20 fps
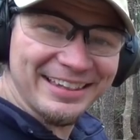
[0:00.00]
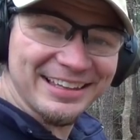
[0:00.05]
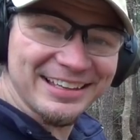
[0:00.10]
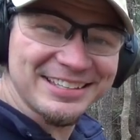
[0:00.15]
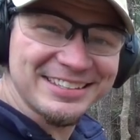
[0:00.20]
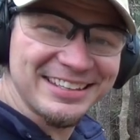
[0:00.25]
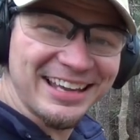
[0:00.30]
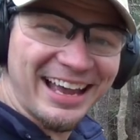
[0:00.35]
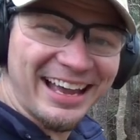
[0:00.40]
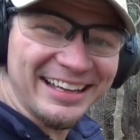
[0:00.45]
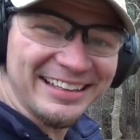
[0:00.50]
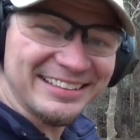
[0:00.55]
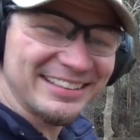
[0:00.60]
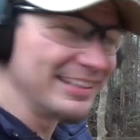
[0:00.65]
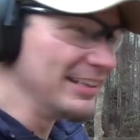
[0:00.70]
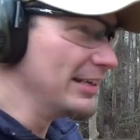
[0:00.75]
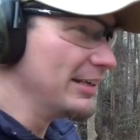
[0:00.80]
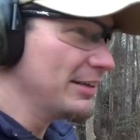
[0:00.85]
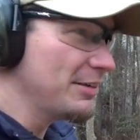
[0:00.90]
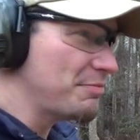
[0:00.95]
sight.
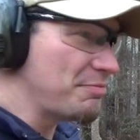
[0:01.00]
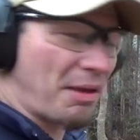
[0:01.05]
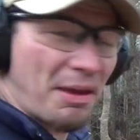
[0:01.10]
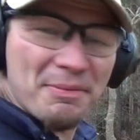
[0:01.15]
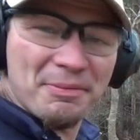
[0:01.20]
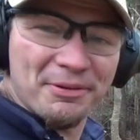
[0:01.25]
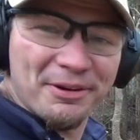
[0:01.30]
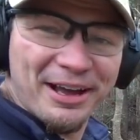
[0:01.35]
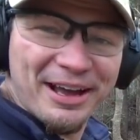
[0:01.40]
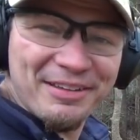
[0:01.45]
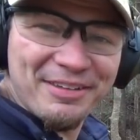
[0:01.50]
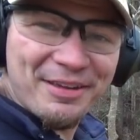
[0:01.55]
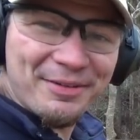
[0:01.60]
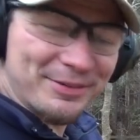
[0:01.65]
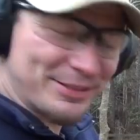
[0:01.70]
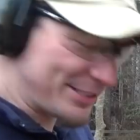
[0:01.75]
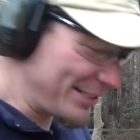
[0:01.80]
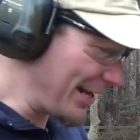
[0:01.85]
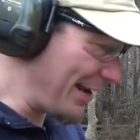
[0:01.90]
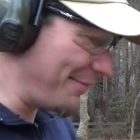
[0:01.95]
Maybe we'll have that
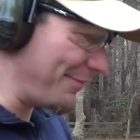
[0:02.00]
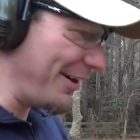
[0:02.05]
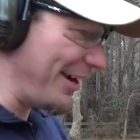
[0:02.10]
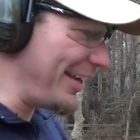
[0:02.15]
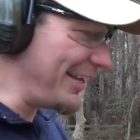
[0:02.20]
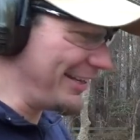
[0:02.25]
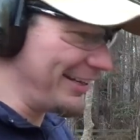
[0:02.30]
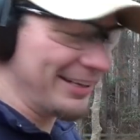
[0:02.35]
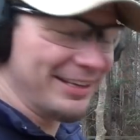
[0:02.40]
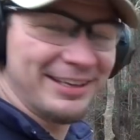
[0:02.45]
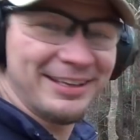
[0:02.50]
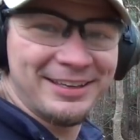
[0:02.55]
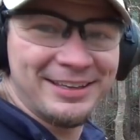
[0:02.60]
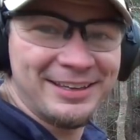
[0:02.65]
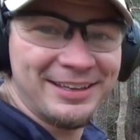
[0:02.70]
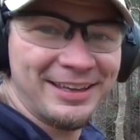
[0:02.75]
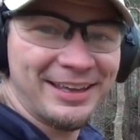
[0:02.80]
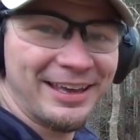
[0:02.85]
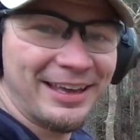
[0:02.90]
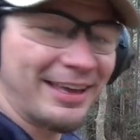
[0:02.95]
much time, right?
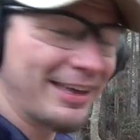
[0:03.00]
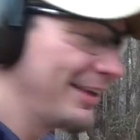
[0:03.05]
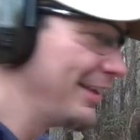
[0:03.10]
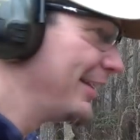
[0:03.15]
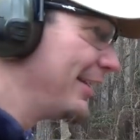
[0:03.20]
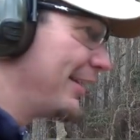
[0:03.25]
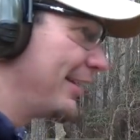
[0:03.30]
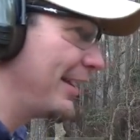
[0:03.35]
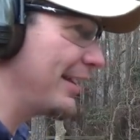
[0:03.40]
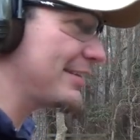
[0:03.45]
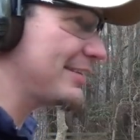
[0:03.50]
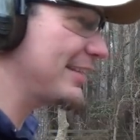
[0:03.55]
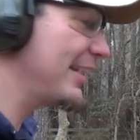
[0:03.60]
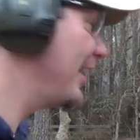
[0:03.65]
Yeah, that's